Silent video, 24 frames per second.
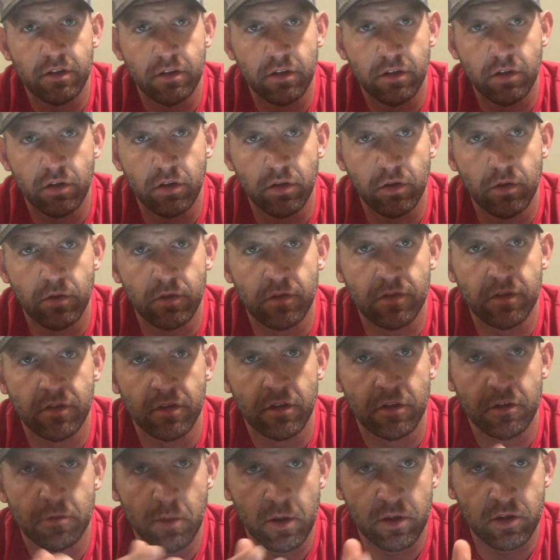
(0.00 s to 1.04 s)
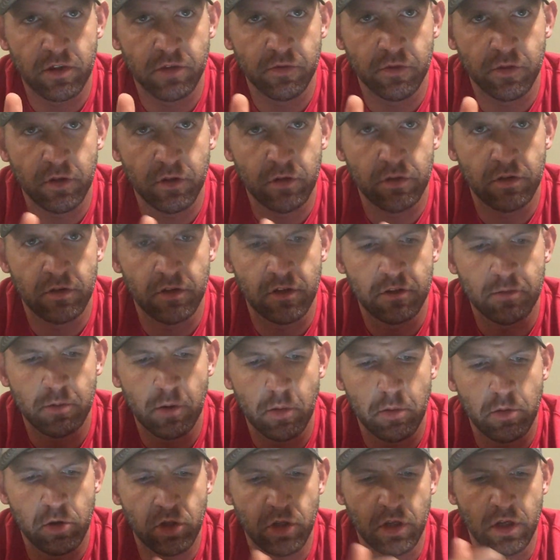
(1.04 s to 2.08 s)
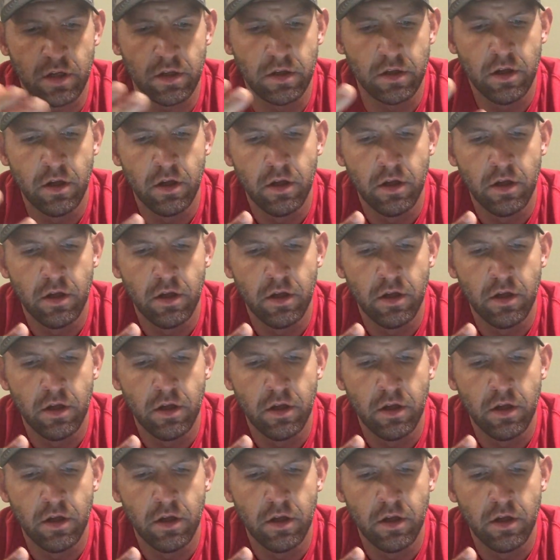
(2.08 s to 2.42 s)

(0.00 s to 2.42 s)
the glutes, especially if you're using the Smith machine,